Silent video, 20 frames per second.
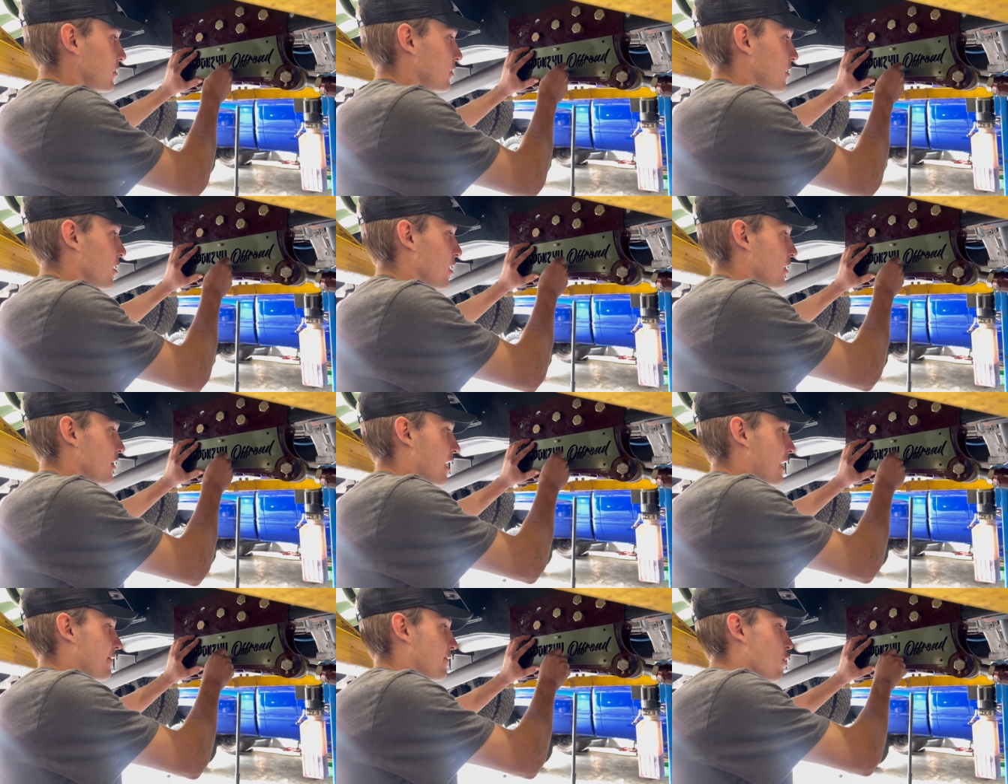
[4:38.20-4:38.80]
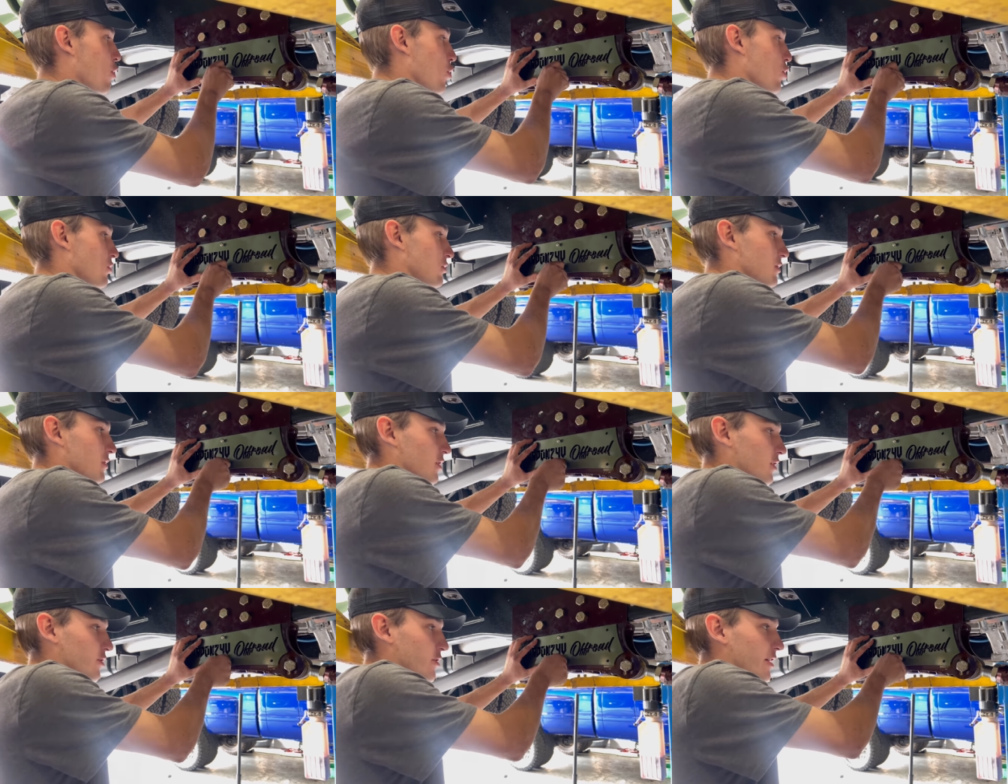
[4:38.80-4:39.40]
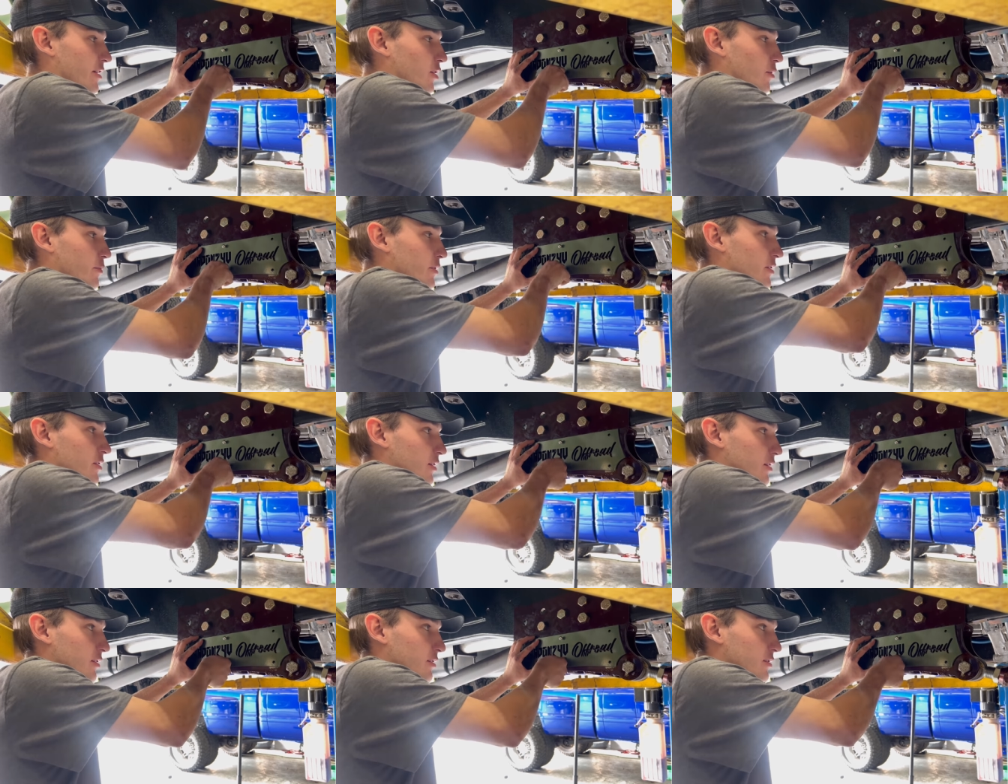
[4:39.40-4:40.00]
a lot of holes in the cradle
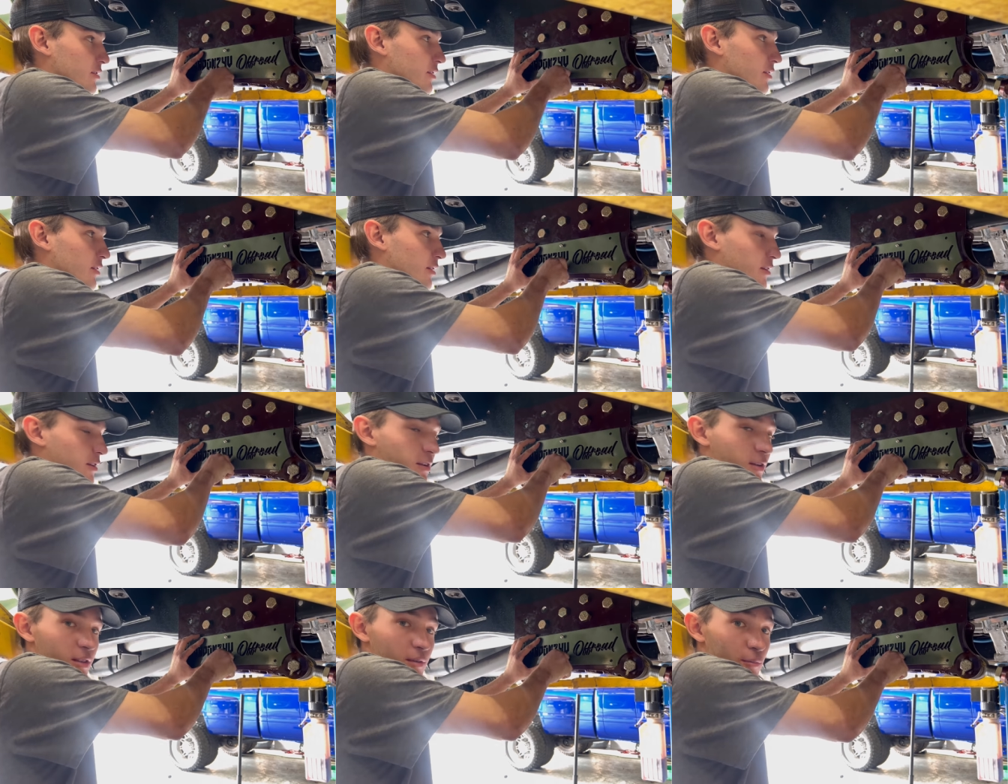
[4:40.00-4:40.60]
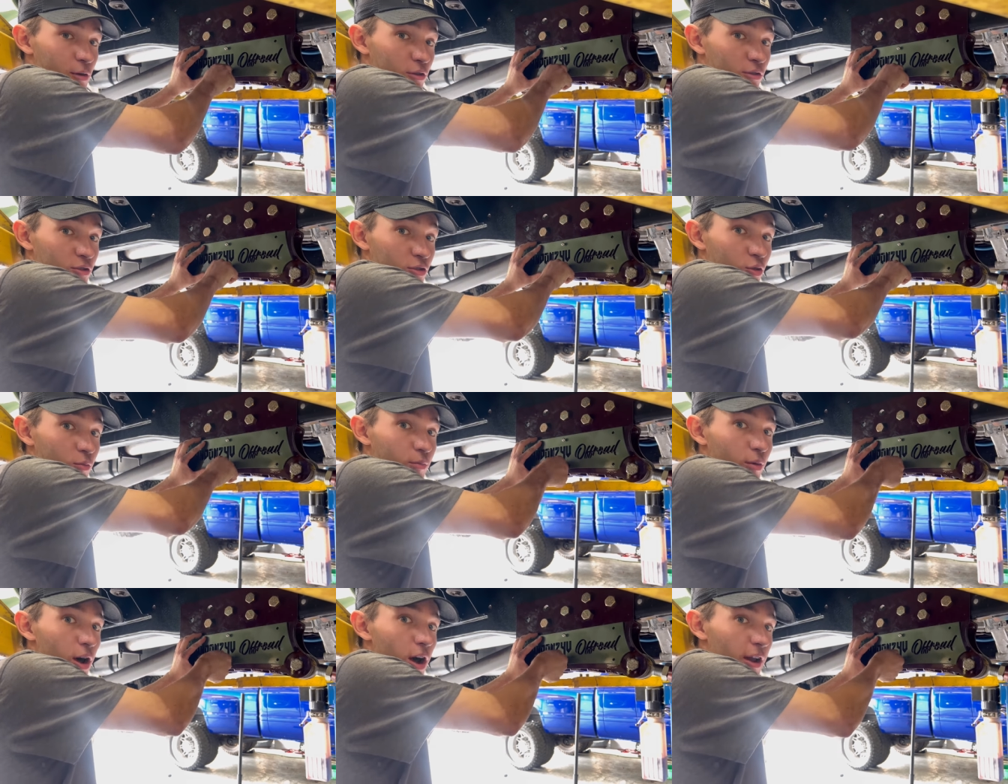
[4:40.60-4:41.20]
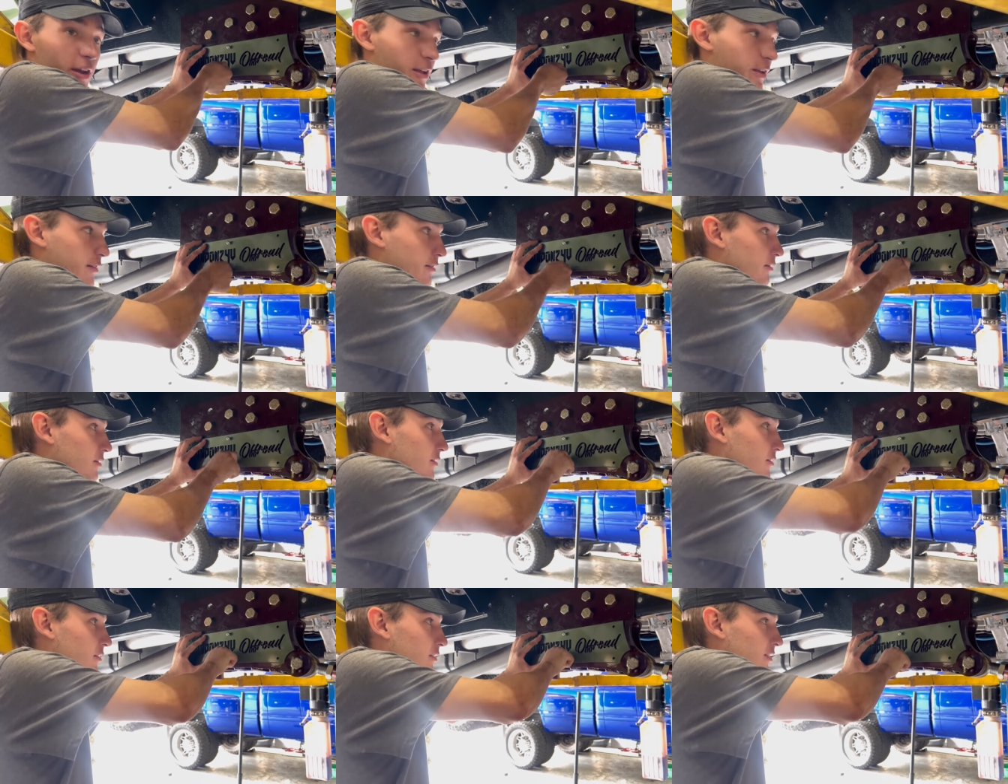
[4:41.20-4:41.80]
because the person who bought it
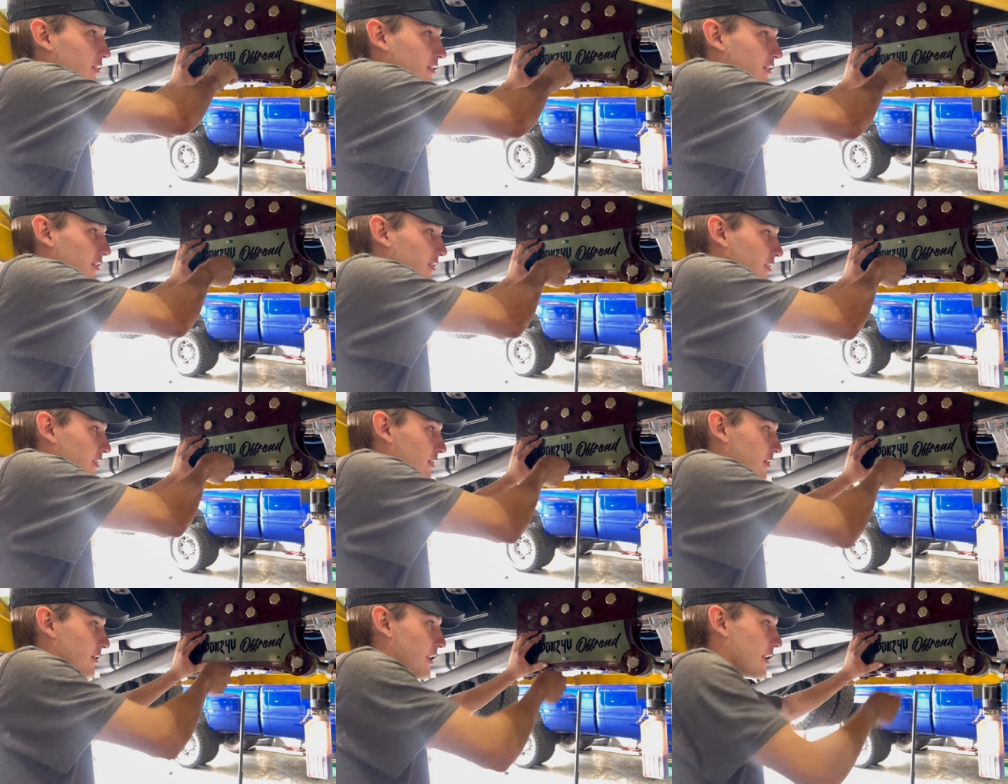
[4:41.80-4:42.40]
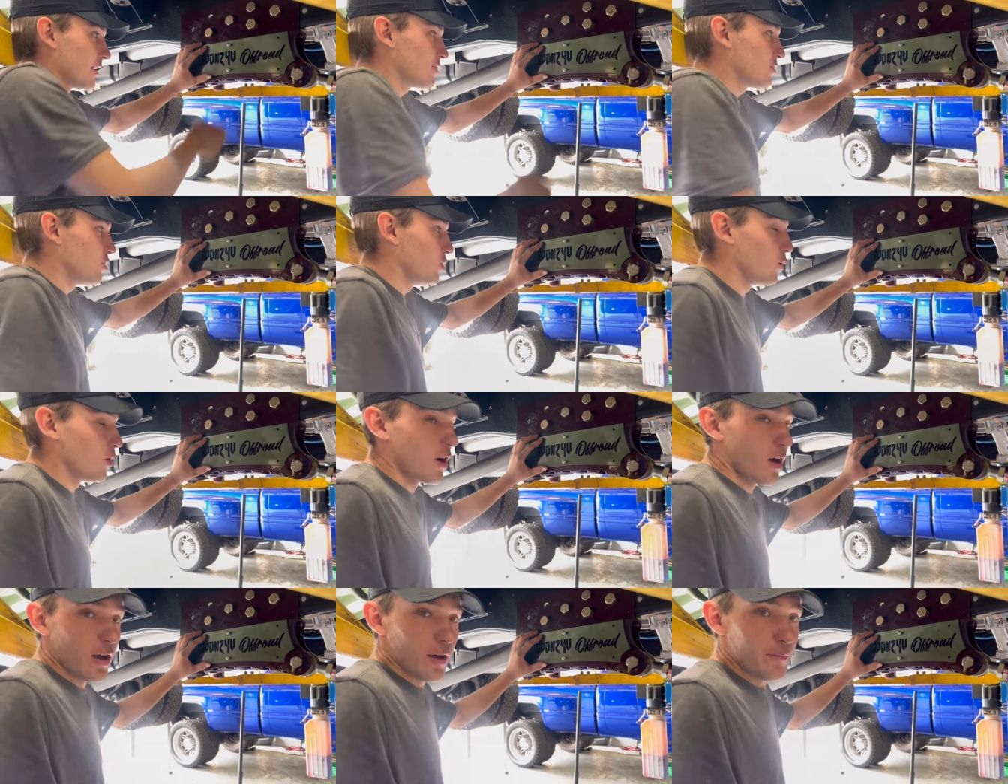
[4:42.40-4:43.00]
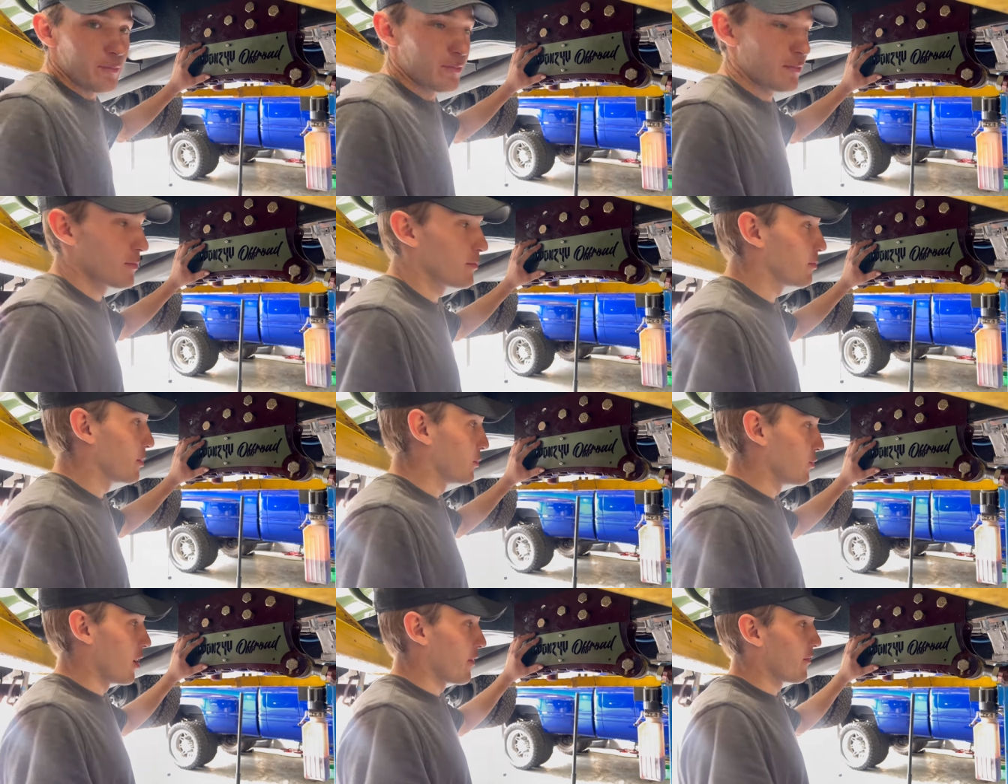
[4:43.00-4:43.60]
likes to uh,
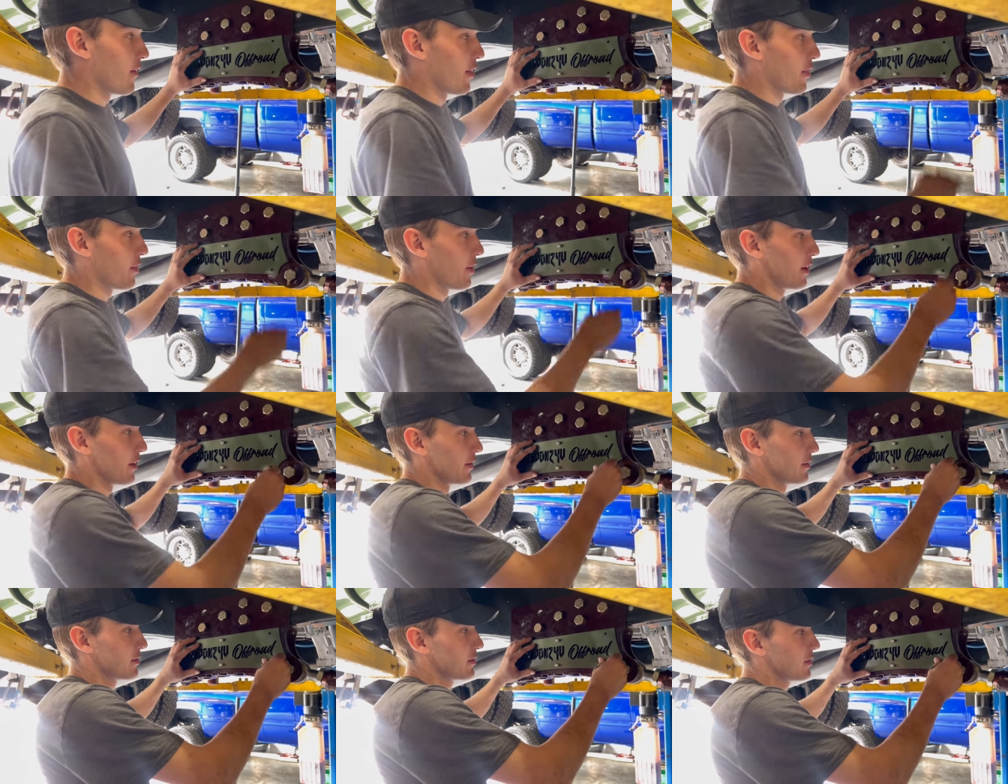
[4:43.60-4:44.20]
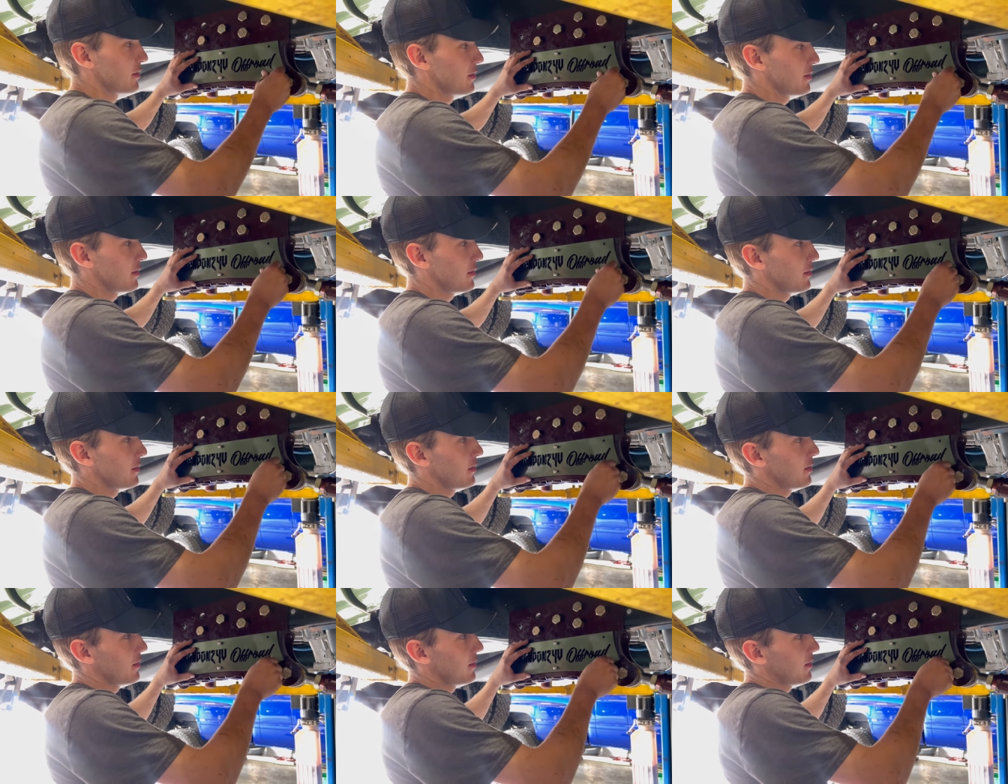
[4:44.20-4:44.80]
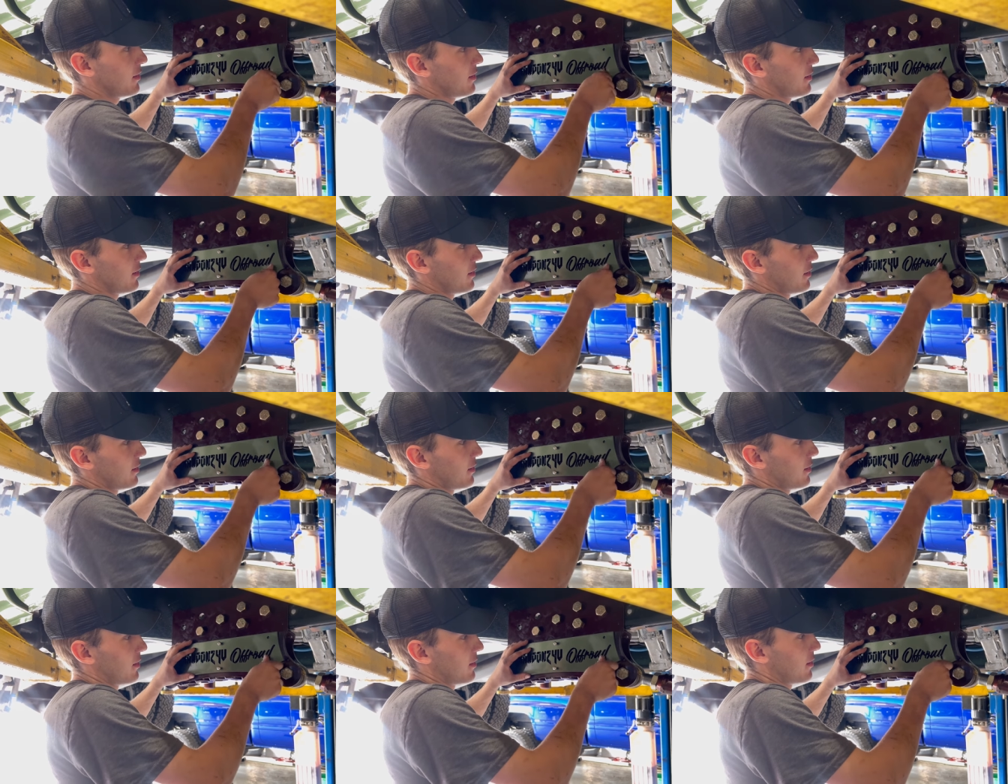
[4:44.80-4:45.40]
be rough on things.
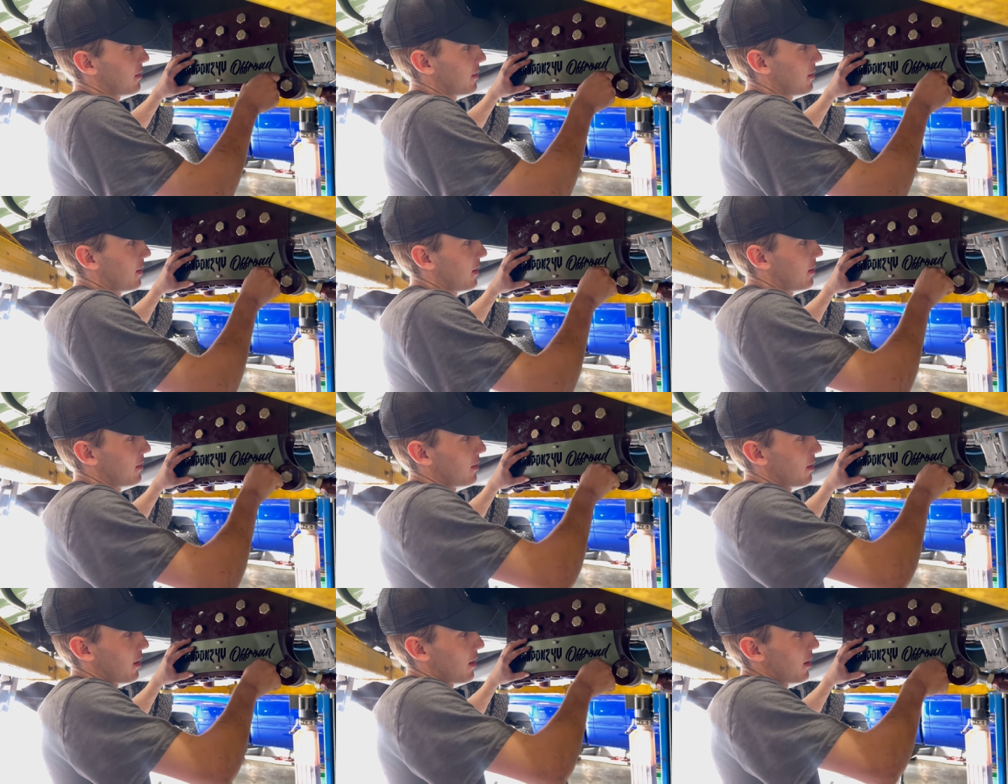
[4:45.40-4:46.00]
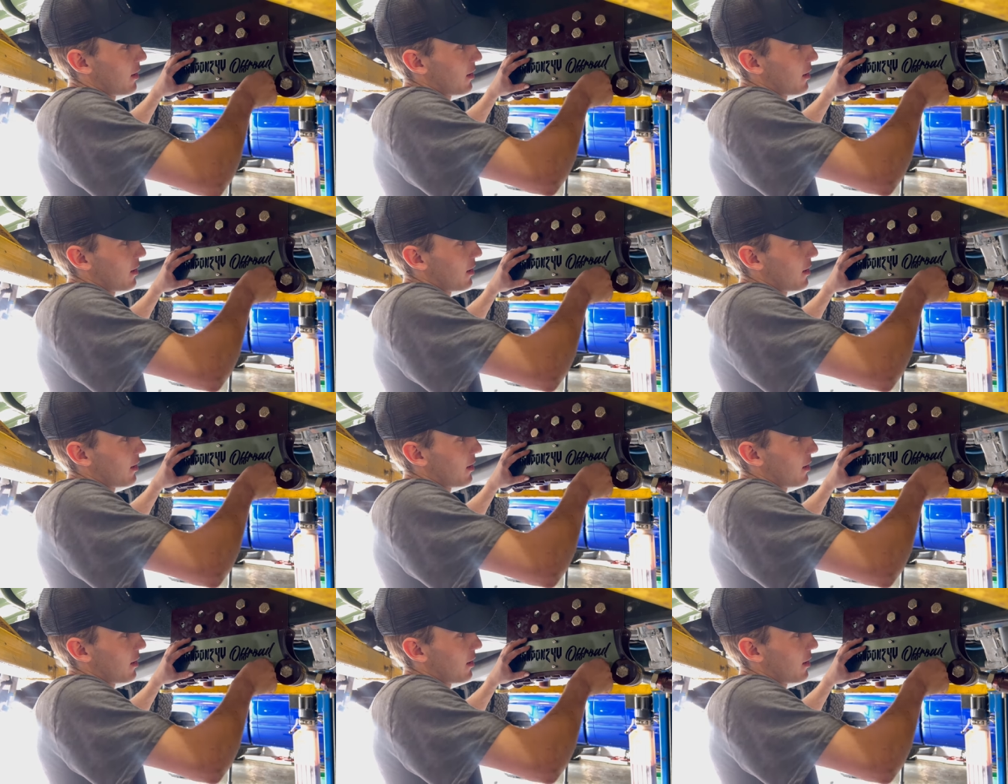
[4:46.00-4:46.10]
And uh,